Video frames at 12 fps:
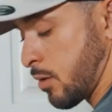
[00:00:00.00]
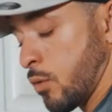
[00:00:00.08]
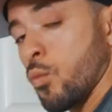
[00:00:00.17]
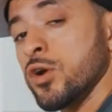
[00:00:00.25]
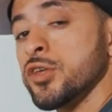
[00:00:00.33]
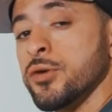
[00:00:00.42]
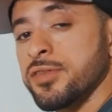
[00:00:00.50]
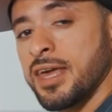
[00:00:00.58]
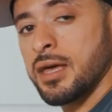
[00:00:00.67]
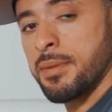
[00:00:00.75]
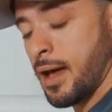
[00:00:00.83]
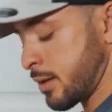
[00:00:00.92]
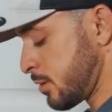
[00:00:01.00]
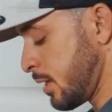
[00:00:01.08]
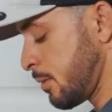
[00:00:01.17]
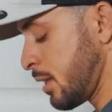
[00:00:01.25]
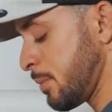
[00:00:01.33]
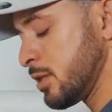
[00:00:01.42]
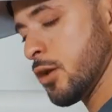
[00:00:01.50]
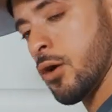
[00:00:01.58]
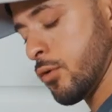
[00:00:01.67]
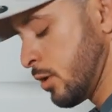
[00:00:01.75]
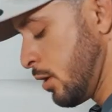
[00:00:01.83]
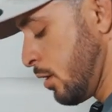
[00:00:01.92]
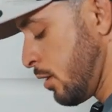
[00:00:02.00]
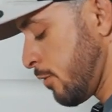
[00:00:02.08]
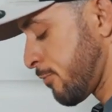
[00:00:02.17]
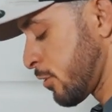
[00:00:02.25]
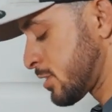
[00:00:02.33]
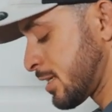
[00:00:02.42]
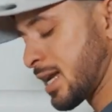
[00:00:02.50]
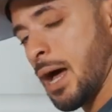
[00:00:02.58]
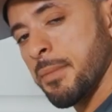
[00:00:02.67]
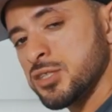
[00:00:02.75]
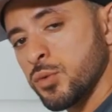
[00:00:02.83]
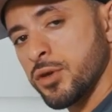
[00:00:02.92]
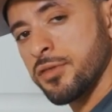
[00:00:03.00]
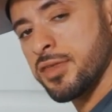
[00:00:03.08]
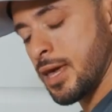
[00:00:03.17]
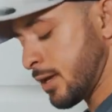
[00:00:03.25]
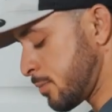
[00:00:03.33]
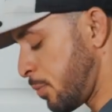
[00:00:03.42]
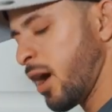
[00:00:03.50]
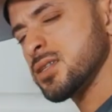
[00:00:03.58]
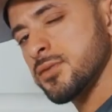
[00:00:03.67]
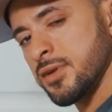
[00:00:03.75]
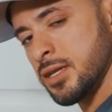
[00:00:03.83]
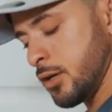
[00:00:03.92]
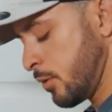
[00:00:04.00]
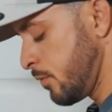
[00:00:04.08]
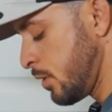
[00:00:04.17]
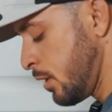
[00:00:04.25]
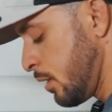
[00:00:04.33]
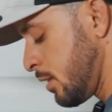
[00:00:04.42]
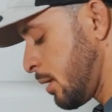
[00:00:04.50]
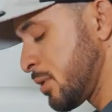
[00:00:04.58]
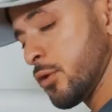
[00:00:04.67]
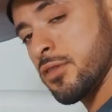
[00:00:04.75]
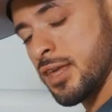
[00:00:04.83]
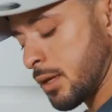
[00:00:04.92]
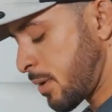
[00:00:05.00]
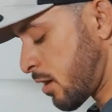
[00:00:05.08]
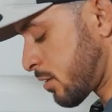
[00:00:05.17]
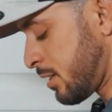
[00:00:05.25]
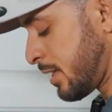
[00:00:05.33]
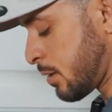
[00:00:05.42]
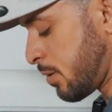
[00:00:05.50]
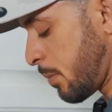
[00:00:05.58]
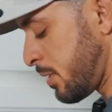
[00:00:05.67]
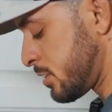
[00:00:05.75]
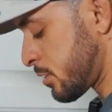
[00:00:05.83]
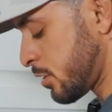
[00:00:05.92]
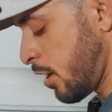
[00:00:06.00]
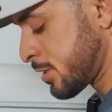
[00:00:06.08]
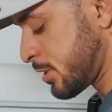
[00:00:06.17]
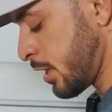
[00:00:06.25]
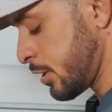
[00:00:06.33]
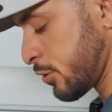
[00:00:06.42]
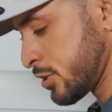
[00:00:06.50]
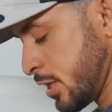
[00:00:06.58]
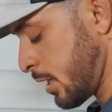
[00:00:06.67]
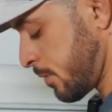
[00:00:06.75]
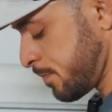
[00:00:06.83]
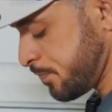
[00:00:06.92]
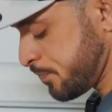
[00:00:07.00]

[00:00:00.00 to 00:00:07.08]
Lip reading: what do you think about it? Let me know first in the comments what you think. Pause the video. Let me know what you think about cleaning the puppies or dogs in your sink.